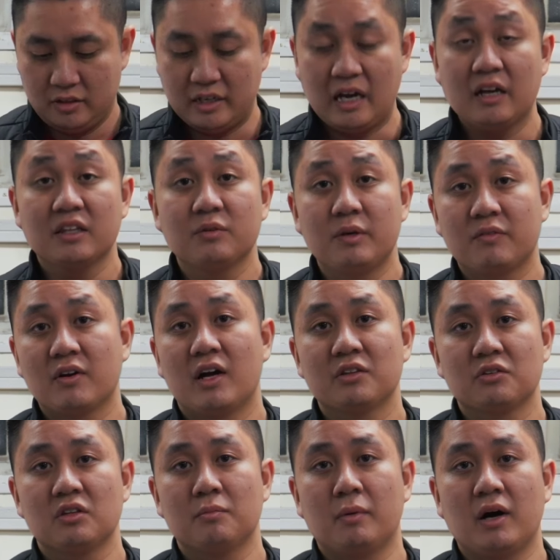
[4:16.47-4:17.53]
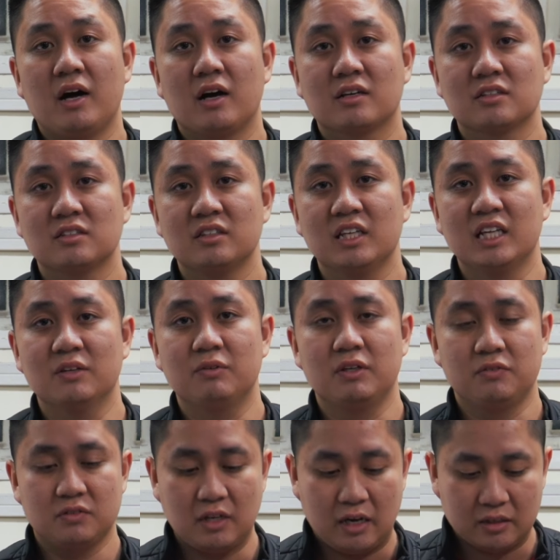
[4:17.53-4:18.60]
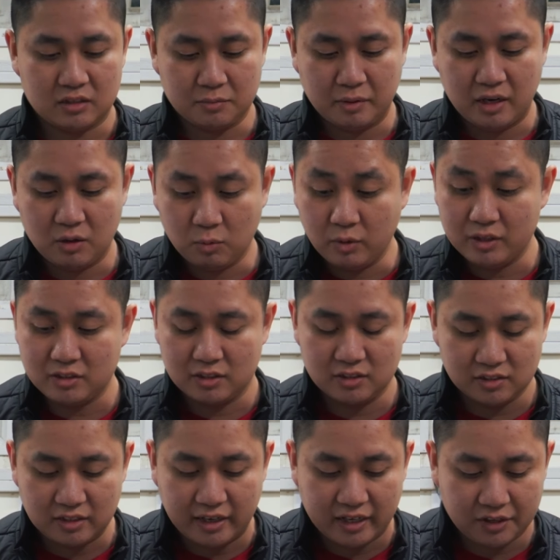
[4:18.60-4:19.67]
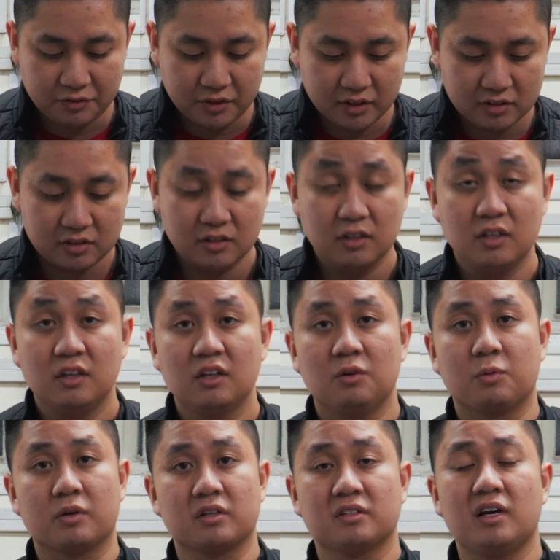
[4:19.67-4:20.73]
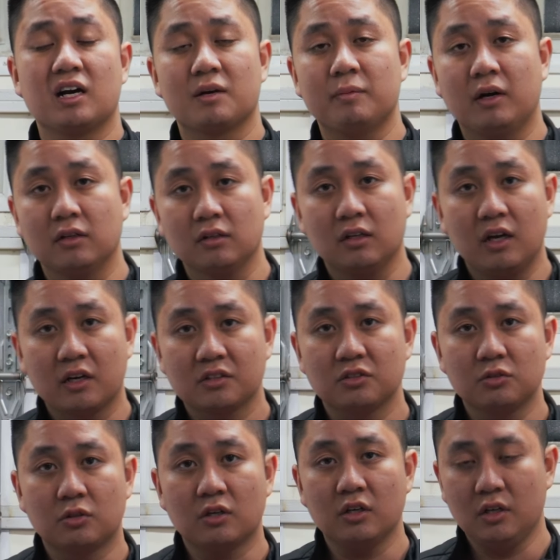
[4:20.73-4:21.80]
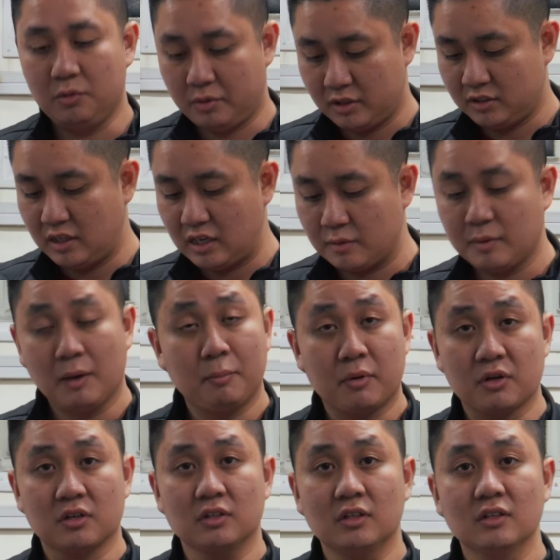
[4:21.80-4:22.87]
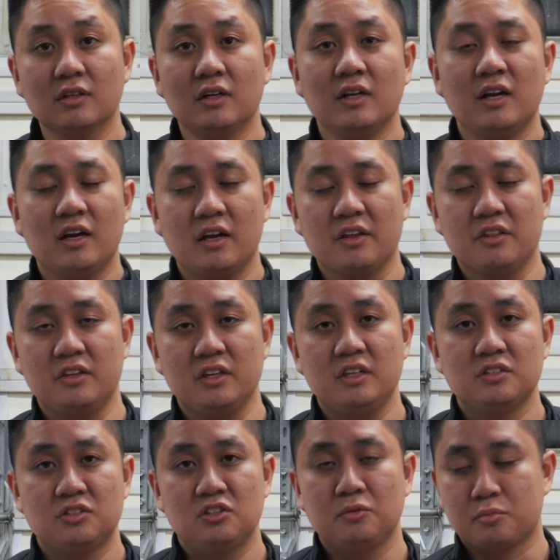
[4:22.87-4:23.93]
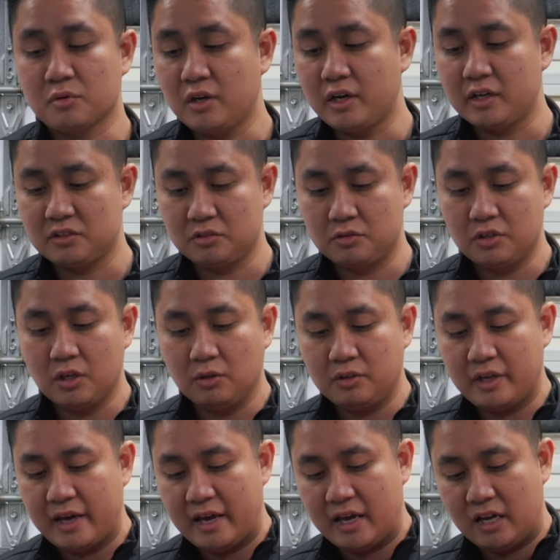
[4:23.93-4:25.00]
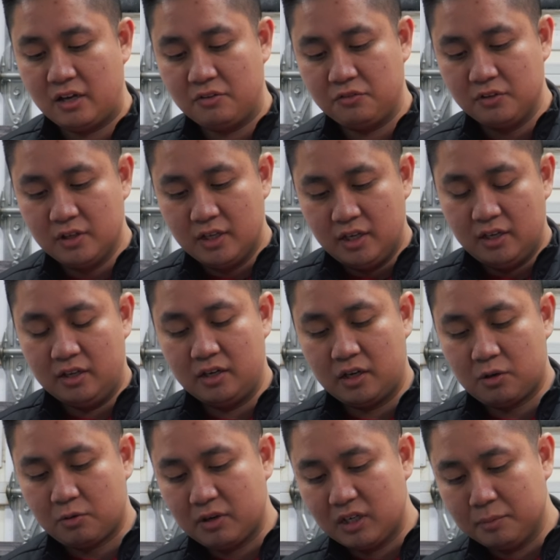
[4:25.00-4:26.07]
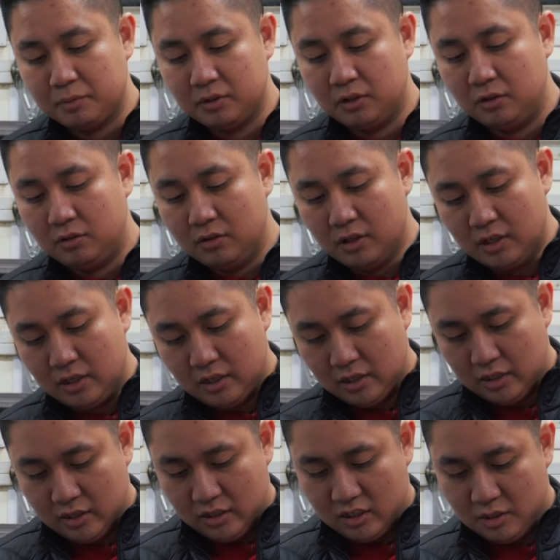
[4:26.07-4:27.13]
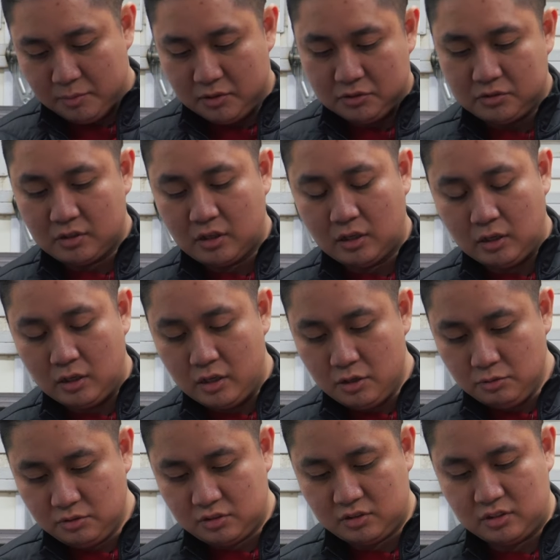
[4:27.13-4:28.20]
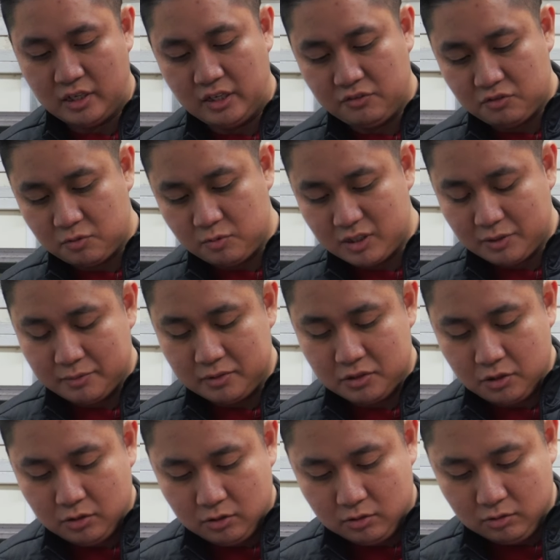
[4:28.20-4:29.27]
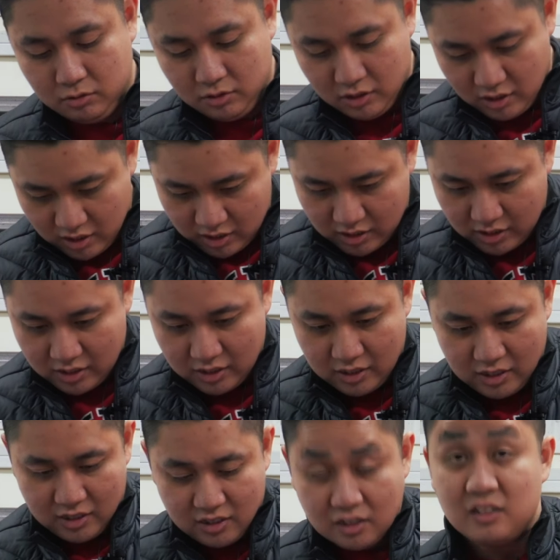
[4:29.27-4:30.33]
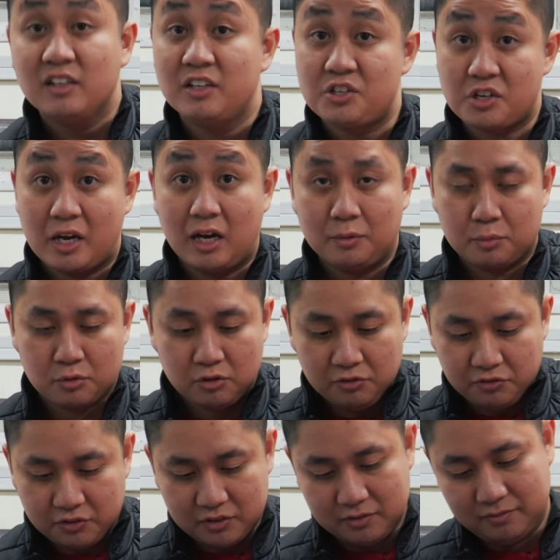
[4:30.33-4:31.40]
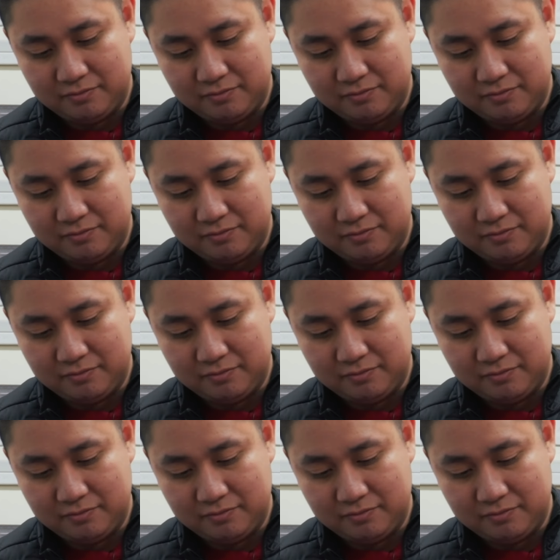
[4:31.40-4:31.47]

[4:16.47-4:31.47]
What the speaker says: Now that we've gone through the box and we've talked about what's inside of it, we're going to talk about Luxor, we're going to talk about Pearl. These two products are known to have an incredible, almost cologne scent, for what I've been told. Childproof.